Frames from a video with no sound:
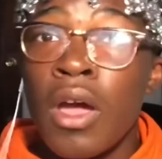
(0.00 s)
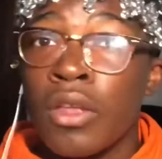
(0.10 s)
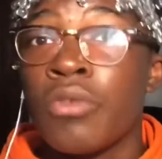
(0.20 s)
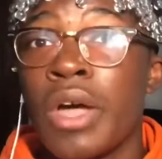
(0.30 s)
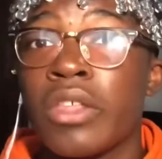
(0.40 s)

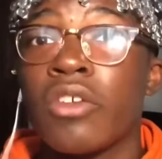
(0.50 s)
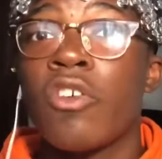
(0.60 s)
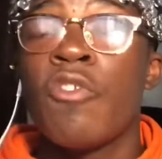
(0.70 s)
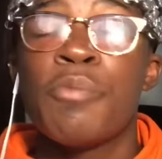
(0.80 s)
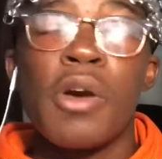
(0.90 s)
You got the
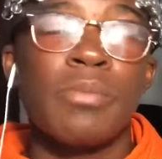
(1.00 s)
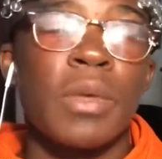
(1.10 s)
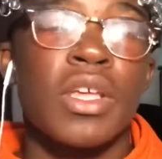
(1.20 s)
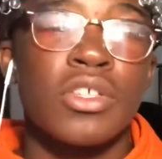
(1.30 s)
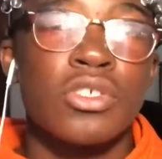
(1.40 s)
goofballs
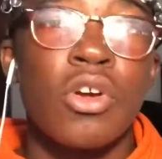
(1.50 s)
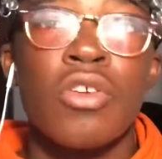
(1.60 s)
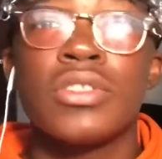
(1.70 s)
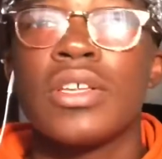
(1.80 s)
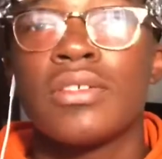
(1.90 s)
making
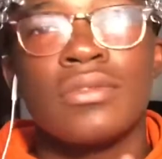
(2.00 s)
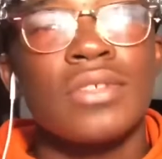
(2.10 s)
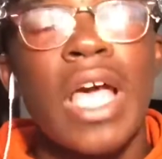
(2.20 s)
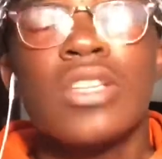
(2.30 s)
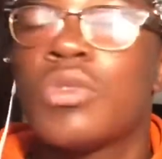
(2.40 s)
jokes, and
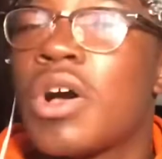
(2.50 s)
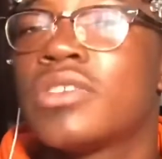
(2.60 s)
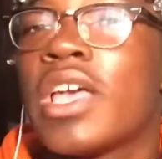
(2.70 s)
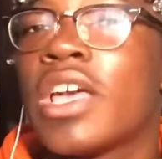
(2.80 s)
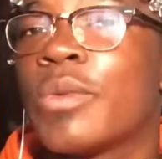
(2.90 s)
that's who I was
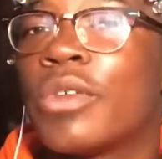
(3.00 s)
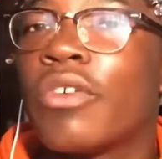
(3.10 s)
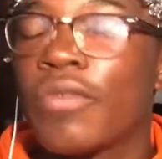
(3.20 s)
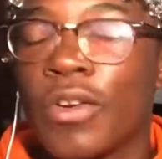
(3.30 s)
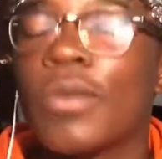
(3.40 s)
hanging with their
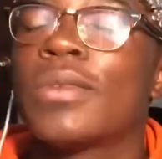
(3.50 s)
firm.